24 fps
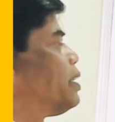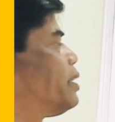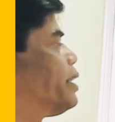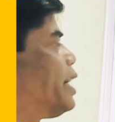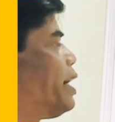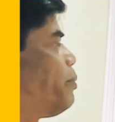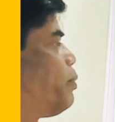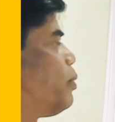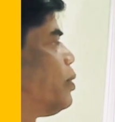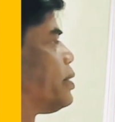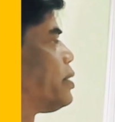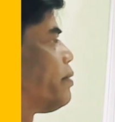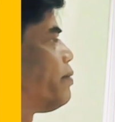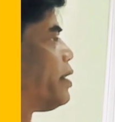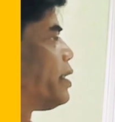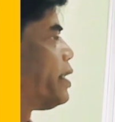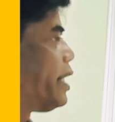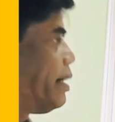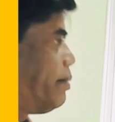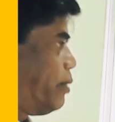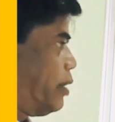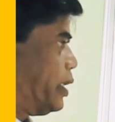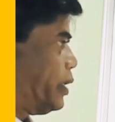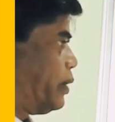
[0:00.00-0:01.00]
dipoles of the
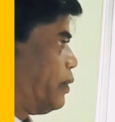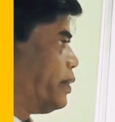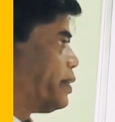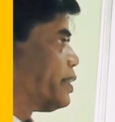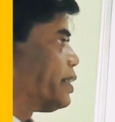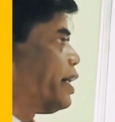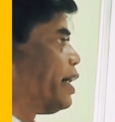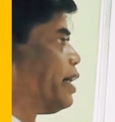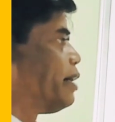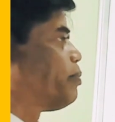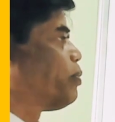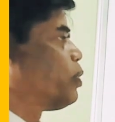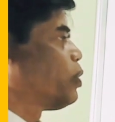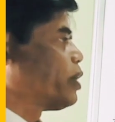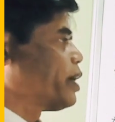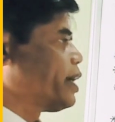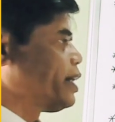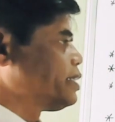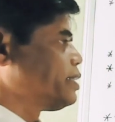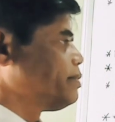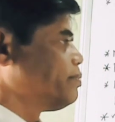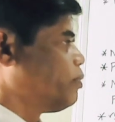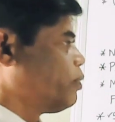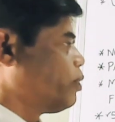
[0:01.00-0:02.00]
dye molecules and
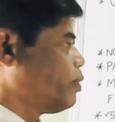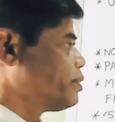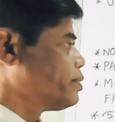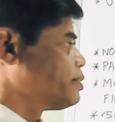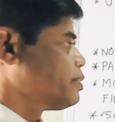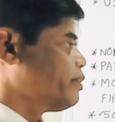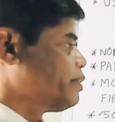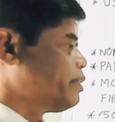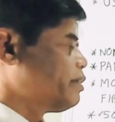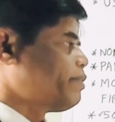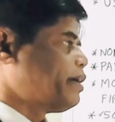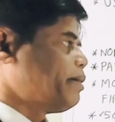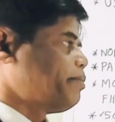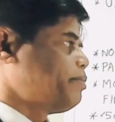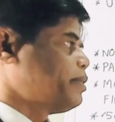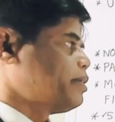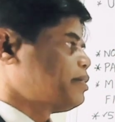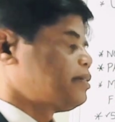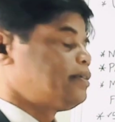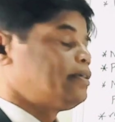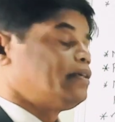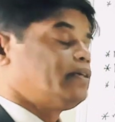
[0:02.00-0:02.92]
polarized bonds of the fiber.